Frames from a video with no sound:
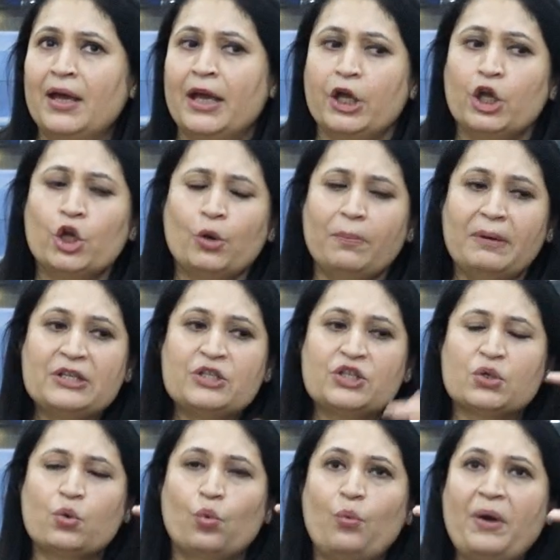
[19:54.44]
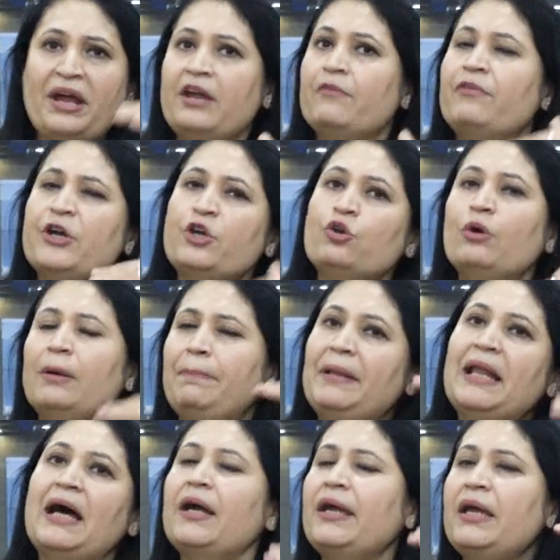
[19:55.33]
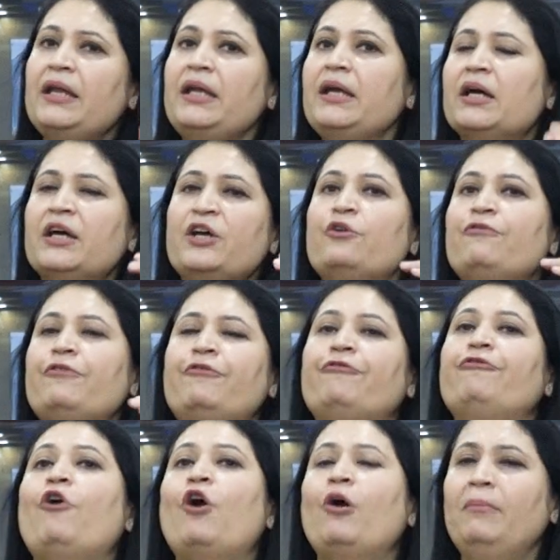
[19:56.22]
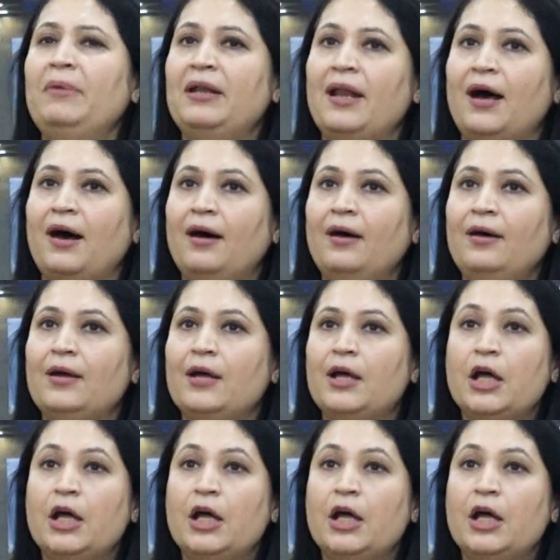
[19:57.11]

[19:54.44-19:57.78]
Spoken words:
But whenever you apply any kind of a formula,